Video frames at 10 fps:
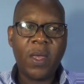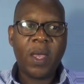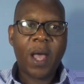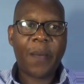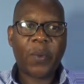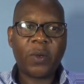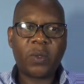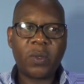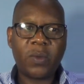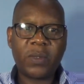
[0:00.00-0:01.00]
I'm going
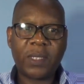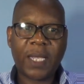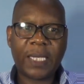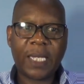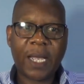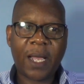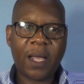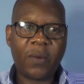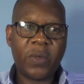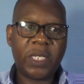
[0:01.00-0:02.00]
to use
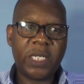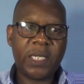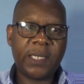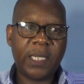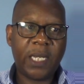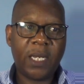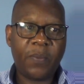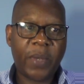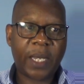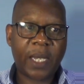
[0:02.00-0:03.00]
data which is
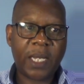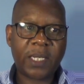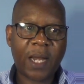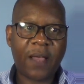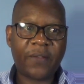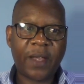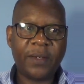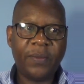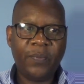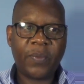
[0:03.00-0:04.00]
in package
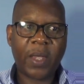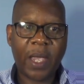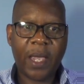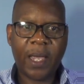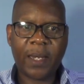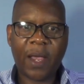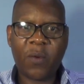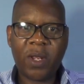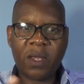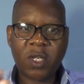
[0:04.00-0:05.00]
11, and I
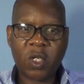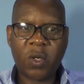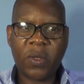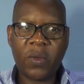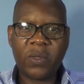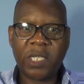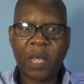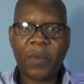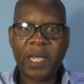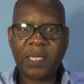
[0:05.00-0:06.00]
will show you
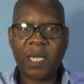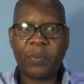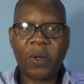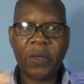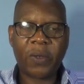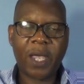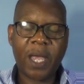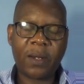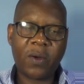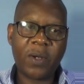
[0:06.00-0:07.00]
step by step how you
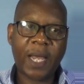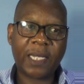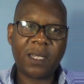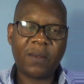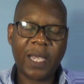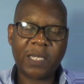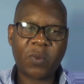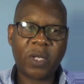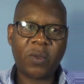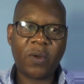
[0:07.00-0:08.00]
can conduct
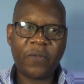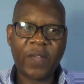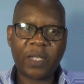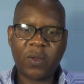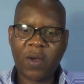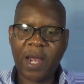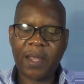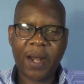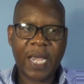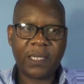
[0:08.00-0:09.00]
exploratory factor
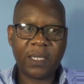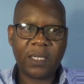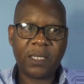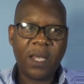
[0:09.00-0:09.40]
analysis.